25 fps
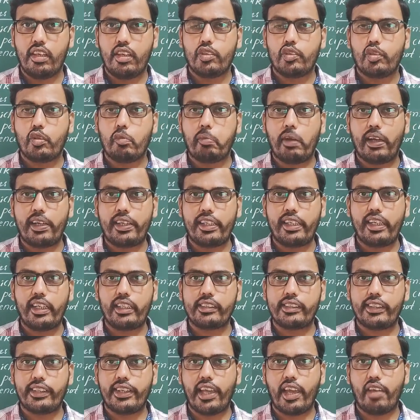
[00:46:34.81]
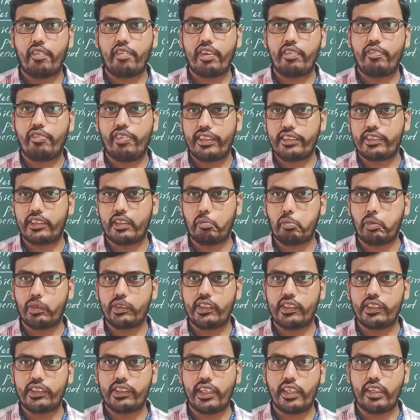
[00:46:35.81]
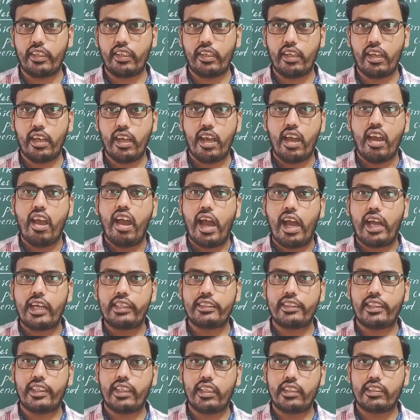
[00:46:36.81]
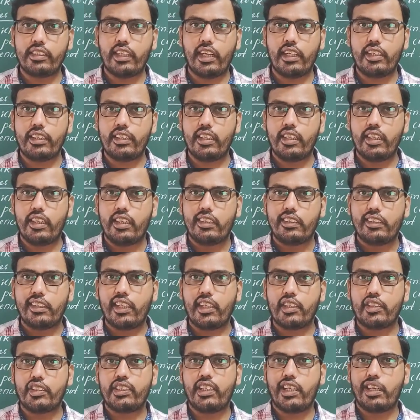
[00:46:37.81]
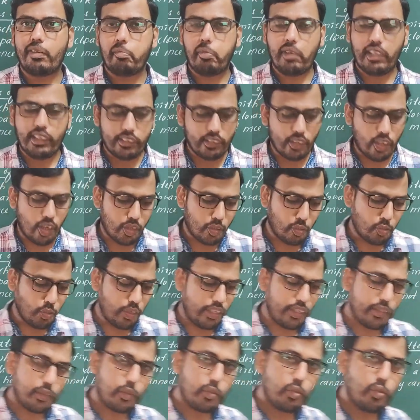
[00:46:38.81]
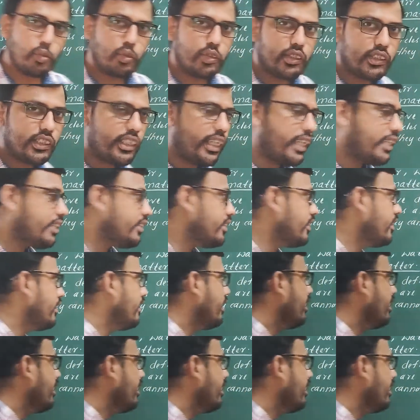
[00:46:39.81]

So particles are having fixed position. As a result, their shape is not going to change.